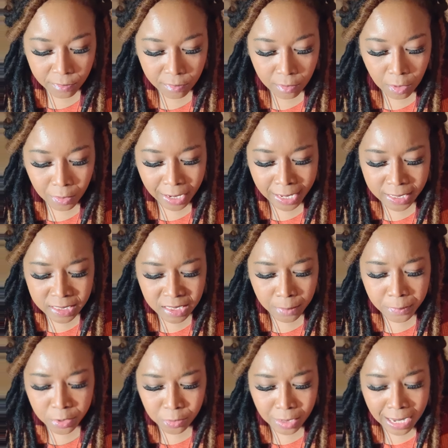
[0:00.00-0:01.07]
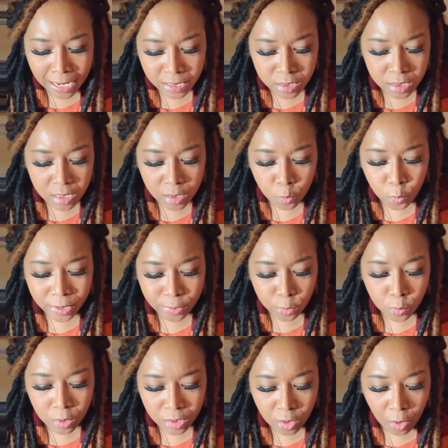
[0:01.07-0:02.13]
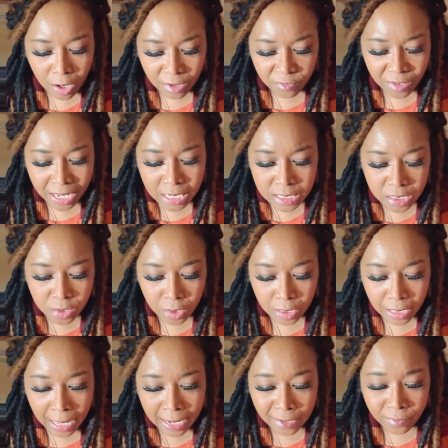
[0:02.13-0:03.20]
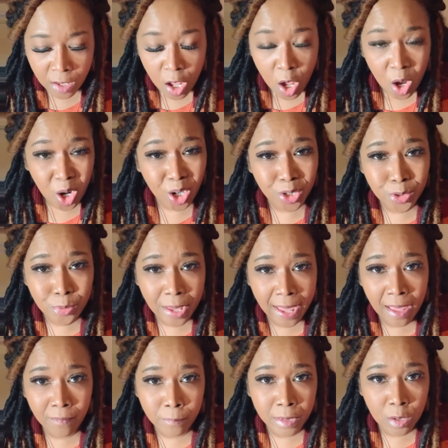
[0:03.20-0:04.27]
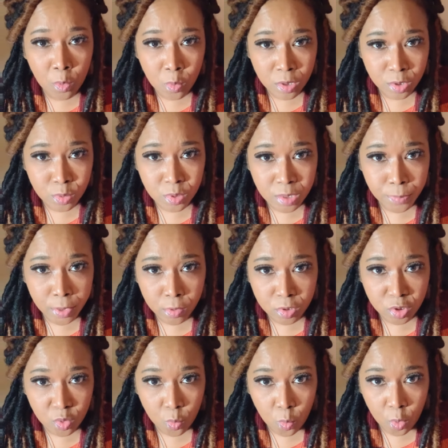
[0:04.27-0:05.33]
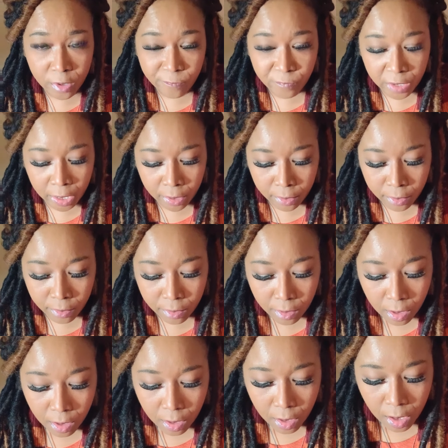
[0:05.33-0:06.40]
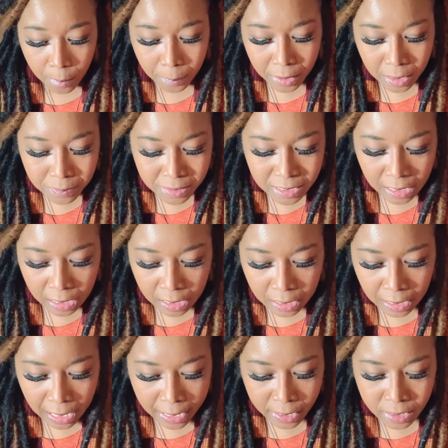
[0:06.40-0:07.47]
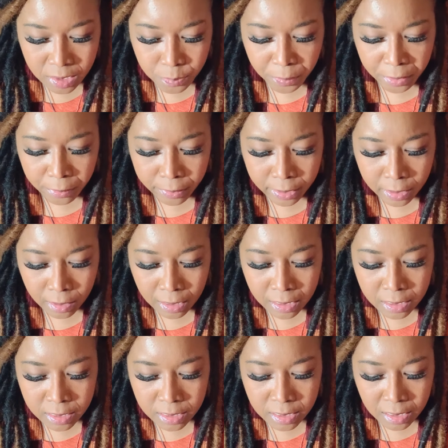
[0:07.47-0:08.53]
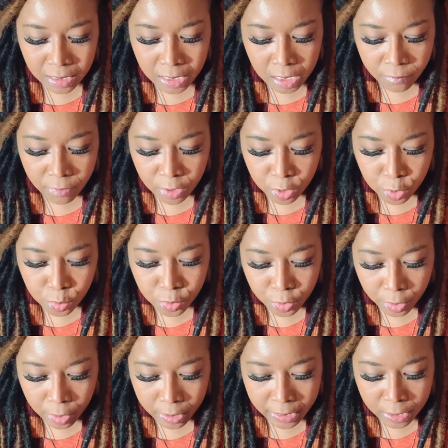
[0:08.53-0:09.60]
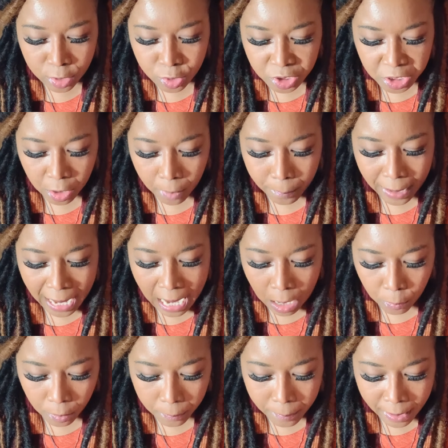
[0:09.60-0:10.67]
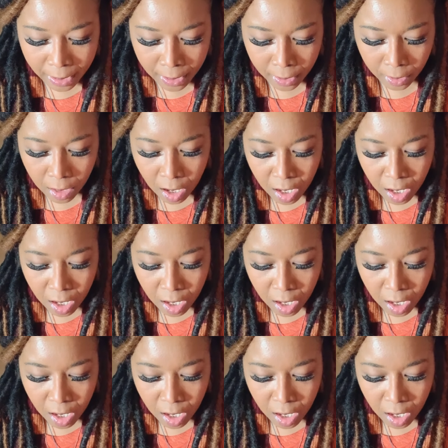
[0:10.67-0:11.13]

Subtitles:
Okay, some of you guys could have went through a dark phase in your life, or you have been going through spiritual warfare. But I'm seeing like spirit is giving you your energy or power back.